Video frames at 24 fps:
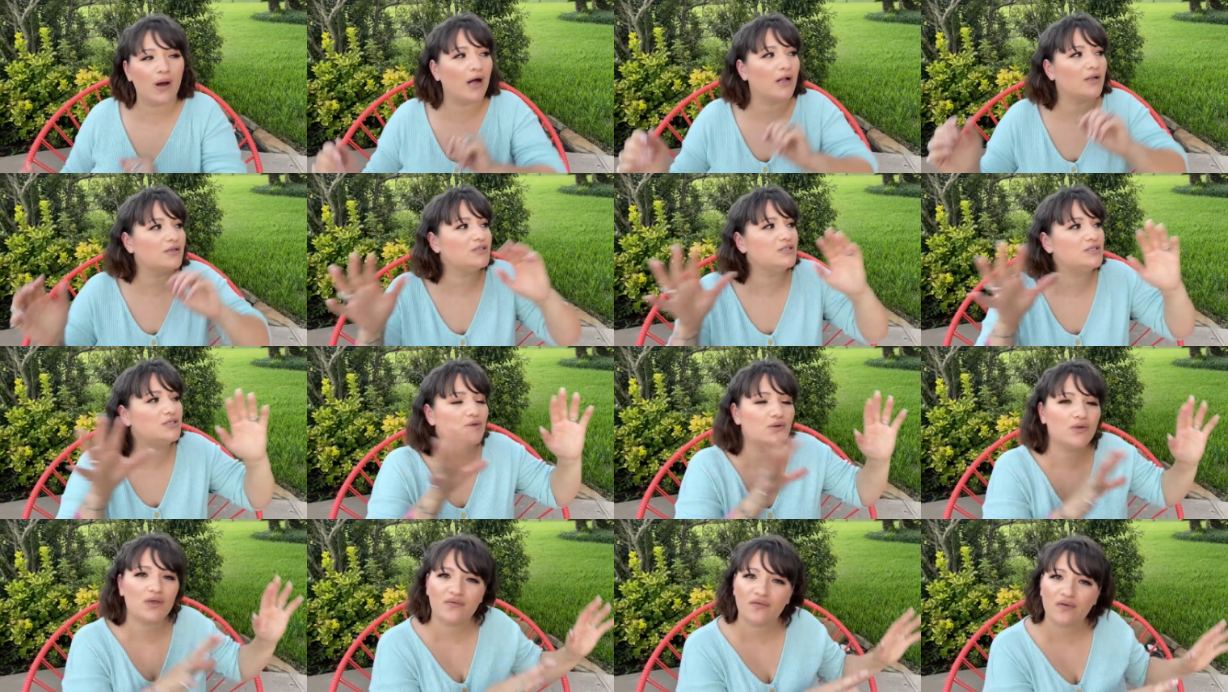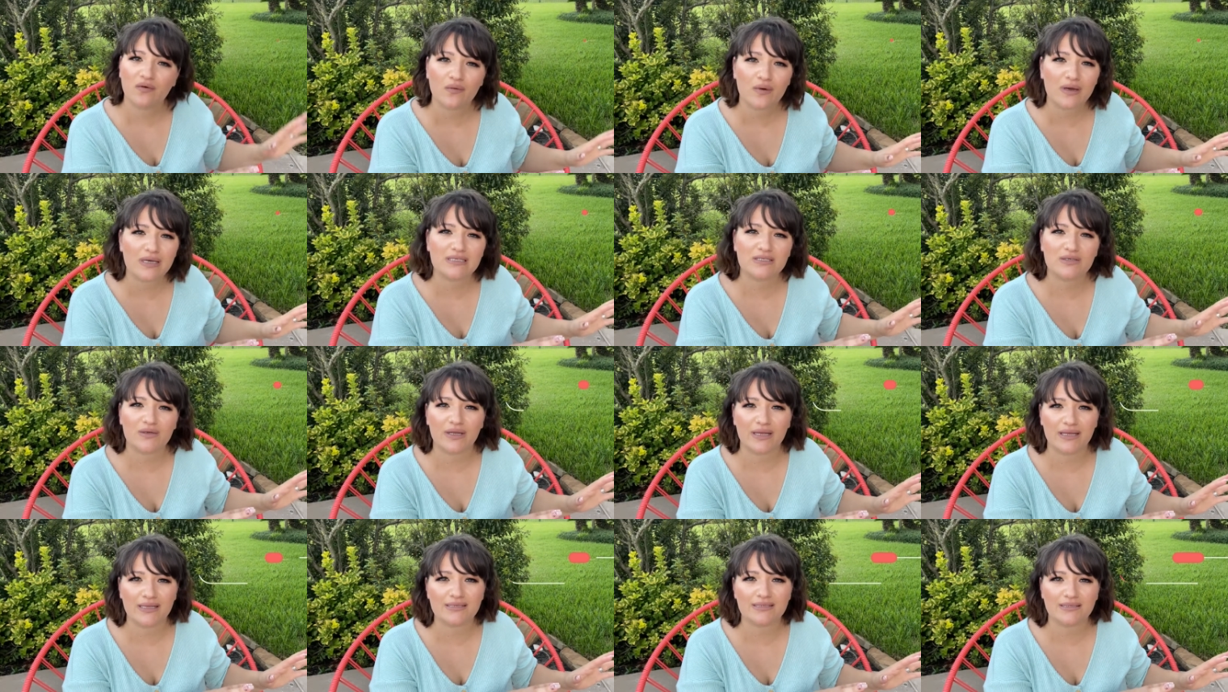I'll do giveaways
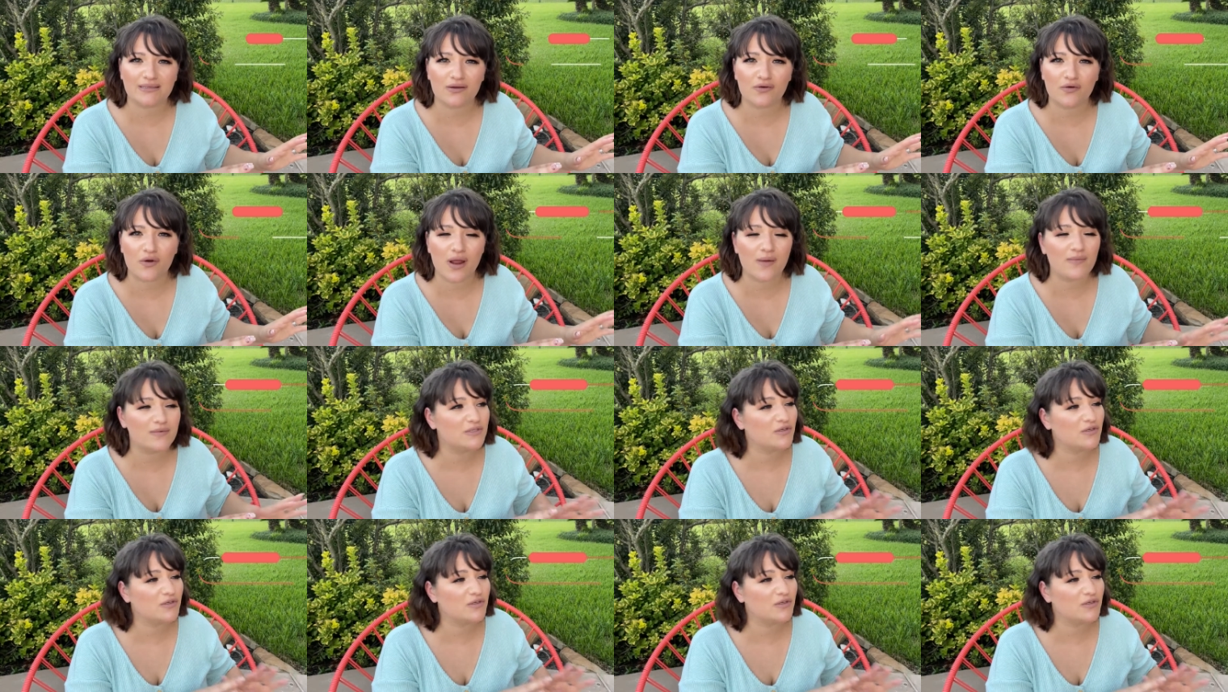on Instagram.